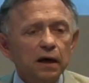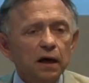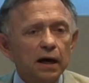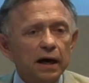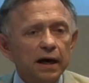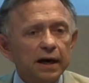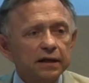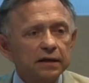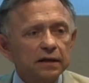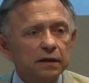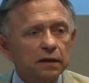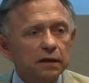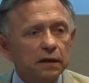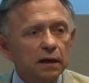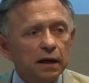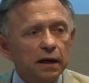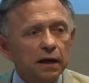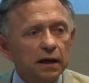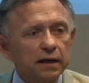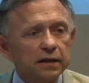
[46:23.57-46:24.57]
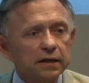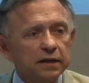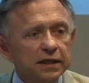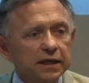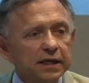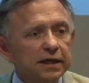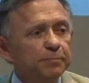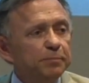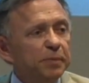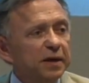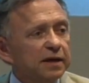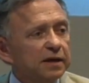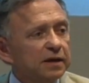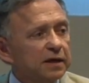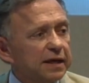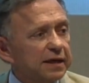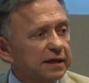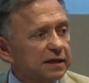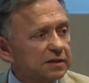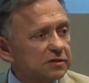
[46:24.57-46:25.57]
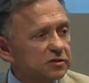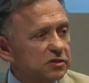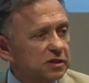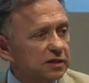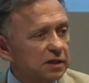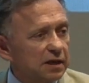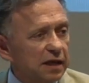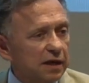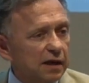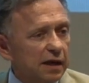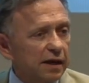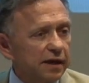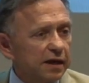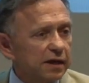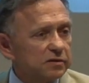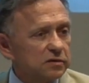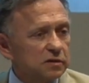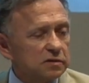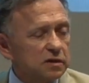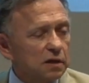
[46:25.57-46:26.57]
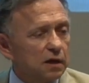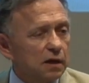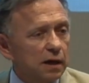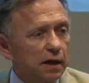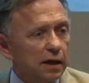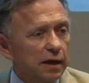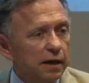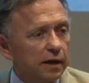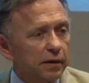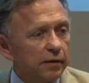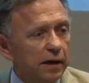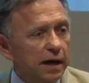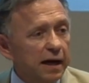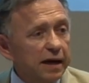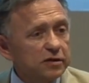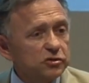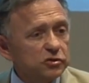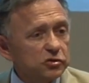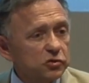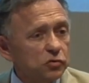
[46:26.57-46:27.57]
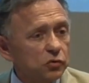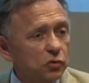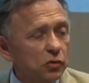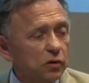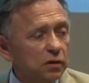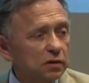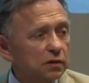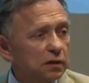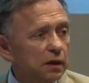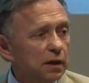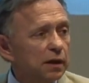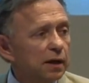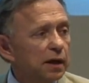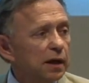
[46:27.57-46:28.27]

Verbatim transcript: on uh, keeping kids in, in uh, high school,